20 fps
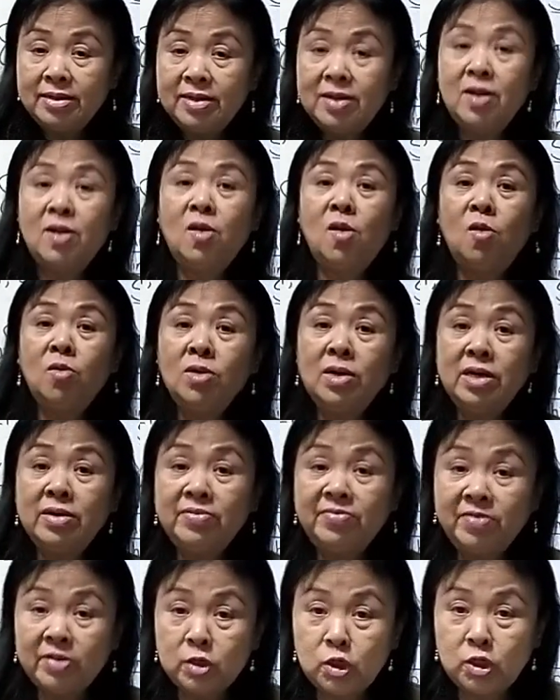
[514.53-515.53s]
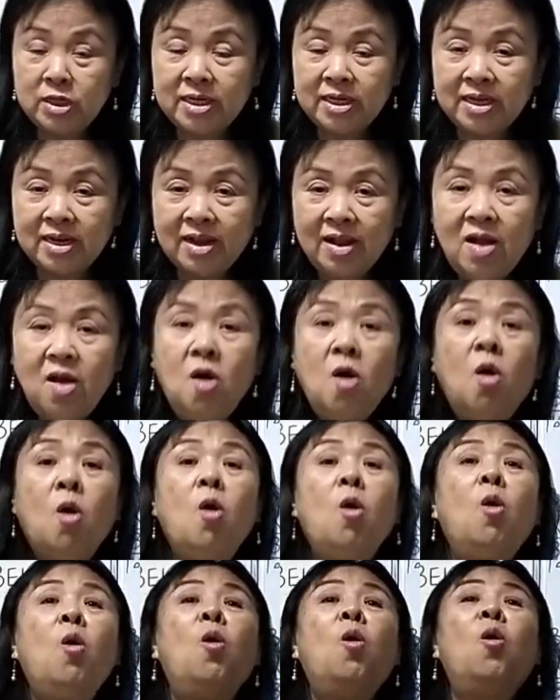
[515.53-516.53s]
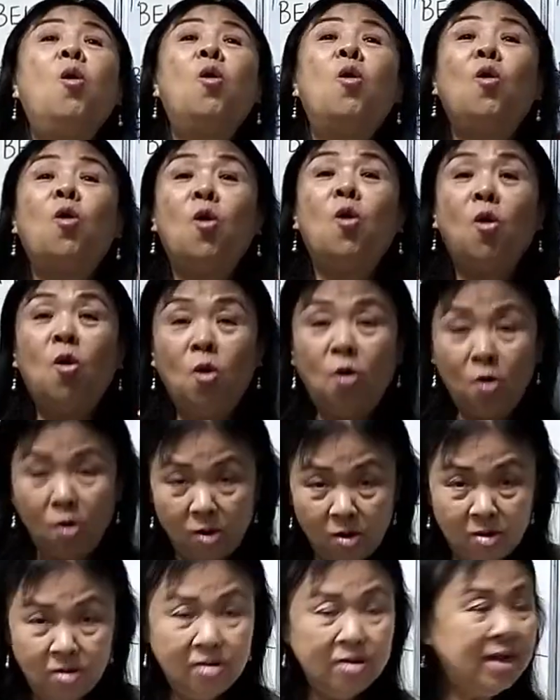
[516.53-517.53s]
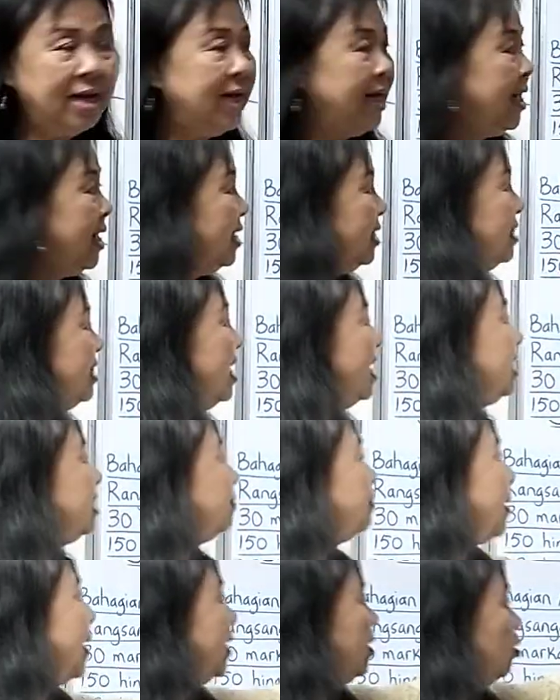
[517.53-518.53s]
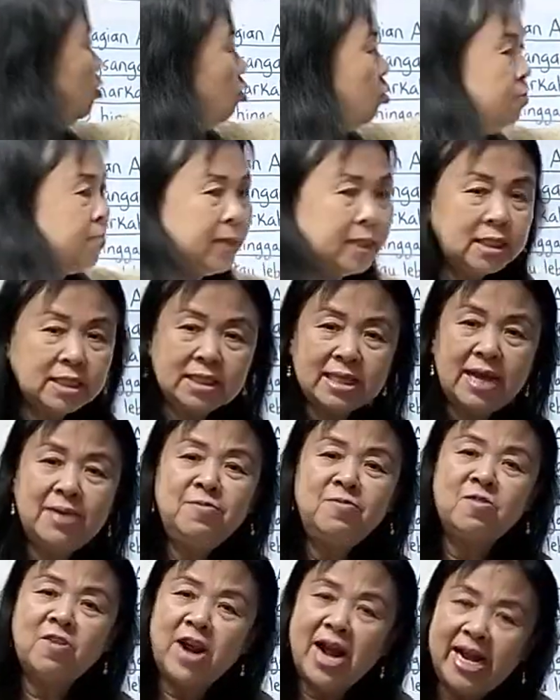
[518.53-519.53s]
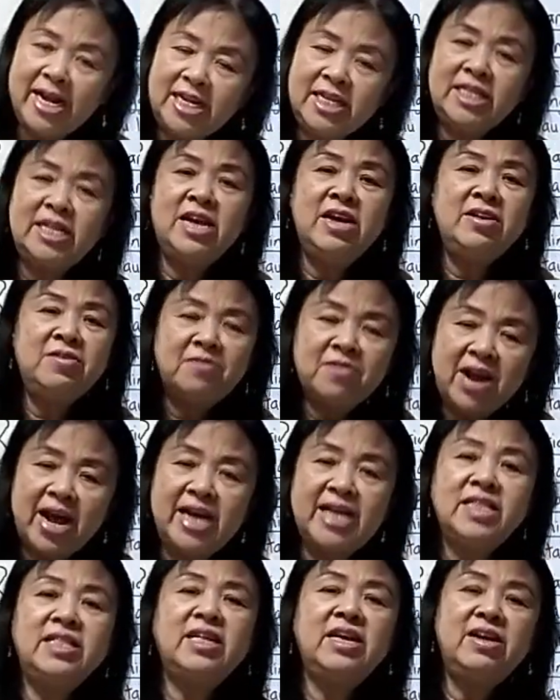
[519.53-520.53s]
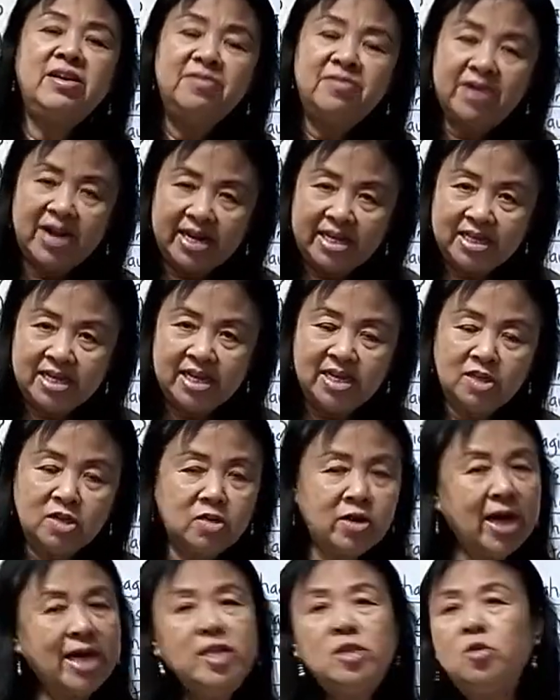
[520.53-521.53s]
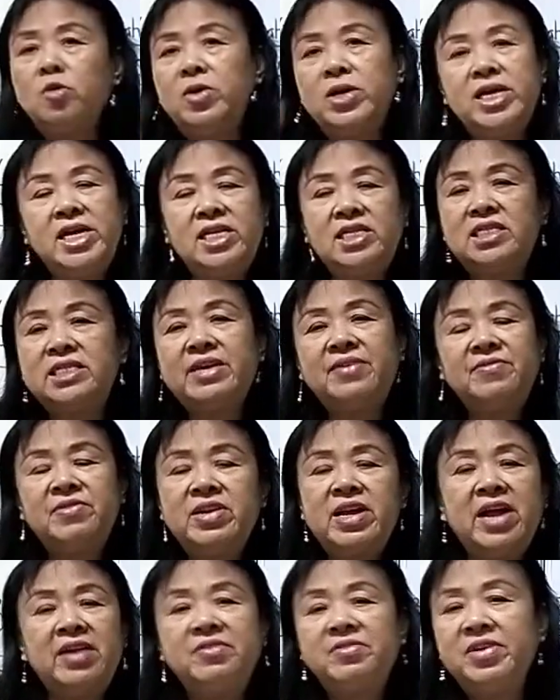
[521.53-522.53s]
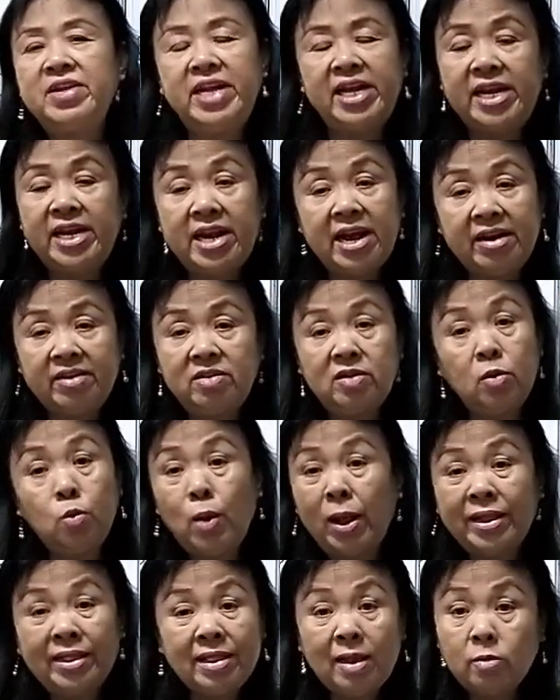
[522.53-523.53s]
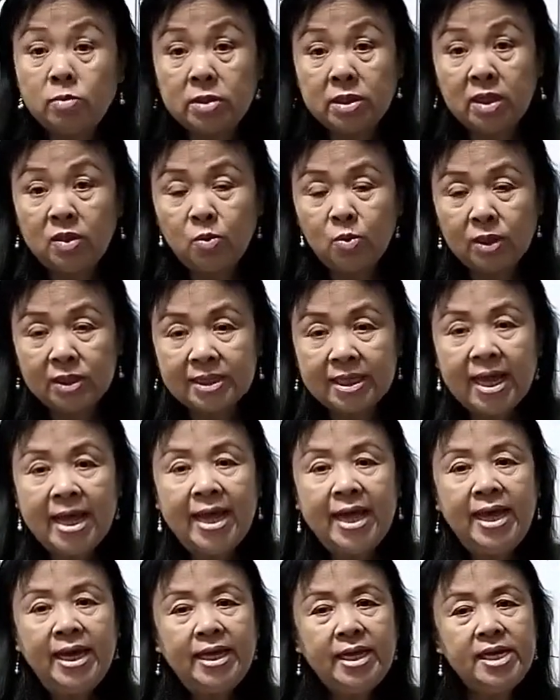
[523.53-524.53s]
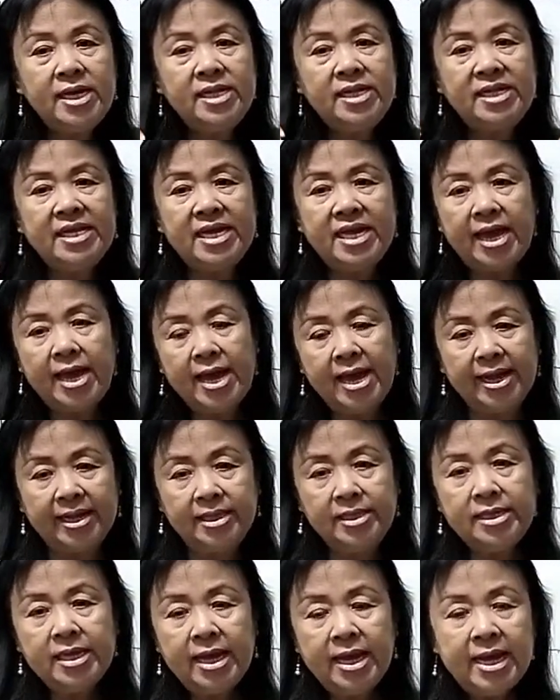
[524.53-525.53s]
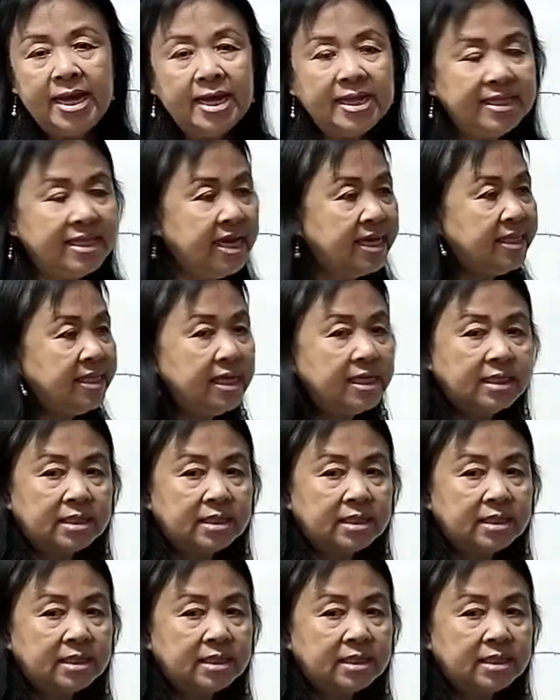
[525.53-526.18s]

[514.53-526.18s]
the longer version. Or they spend too much time writing, trying to hit 700, 800, 1000 words. In the end, they